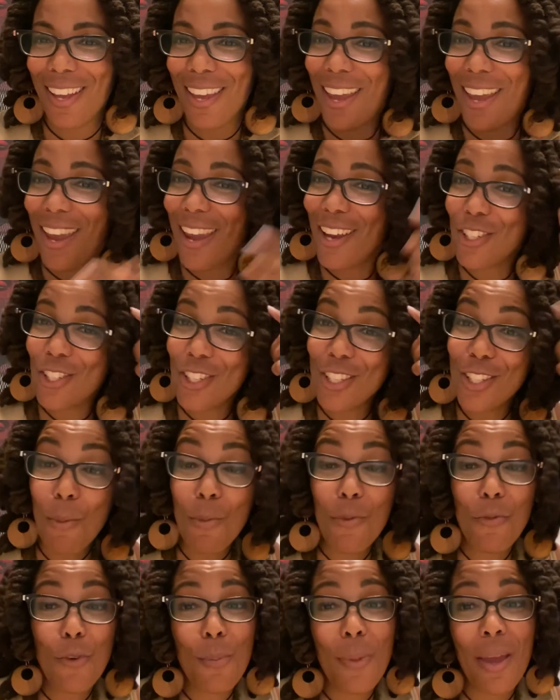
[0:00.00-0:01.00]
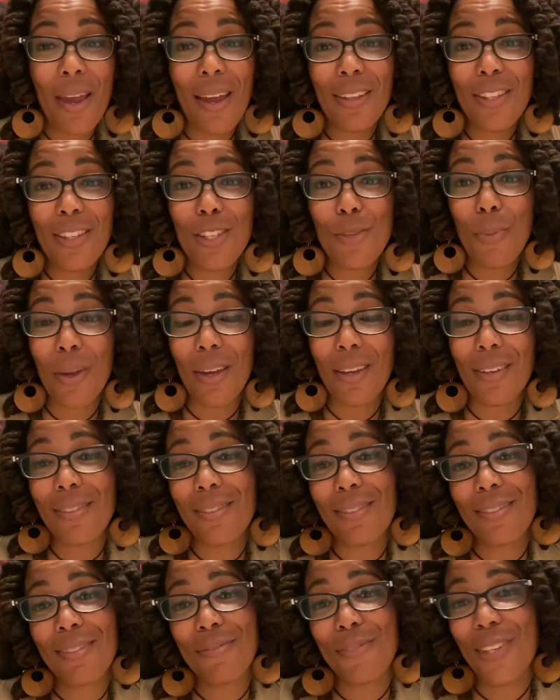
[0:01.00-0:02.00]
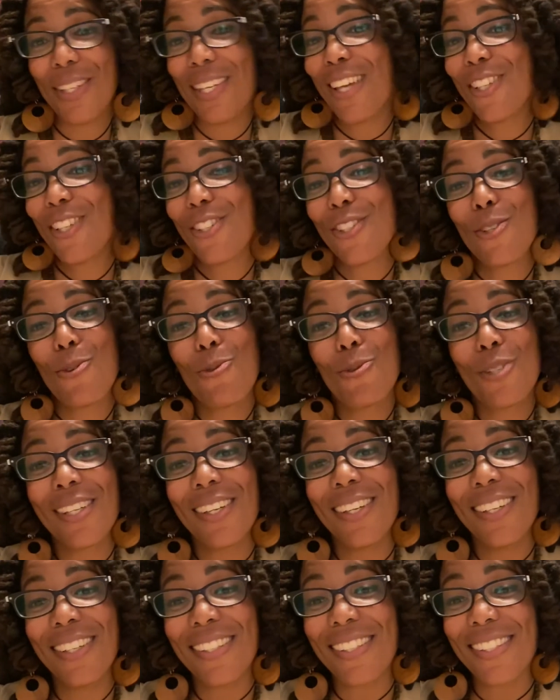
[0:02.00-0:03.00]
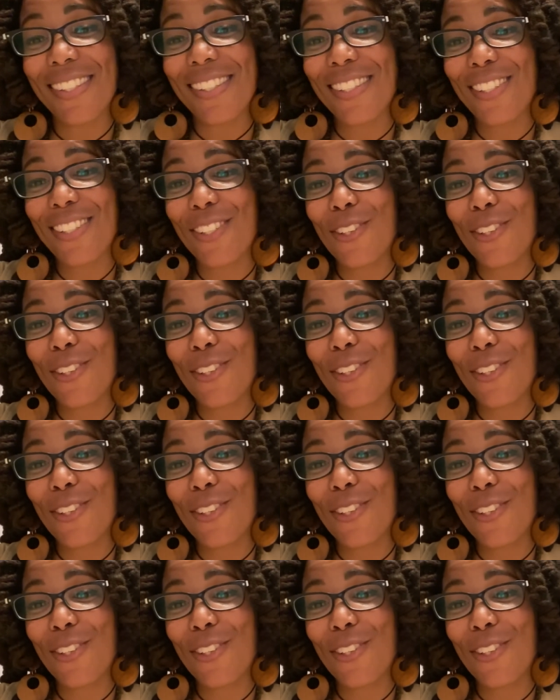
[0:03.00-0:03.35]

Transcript: And she's coming from a head space. And that's just who she is.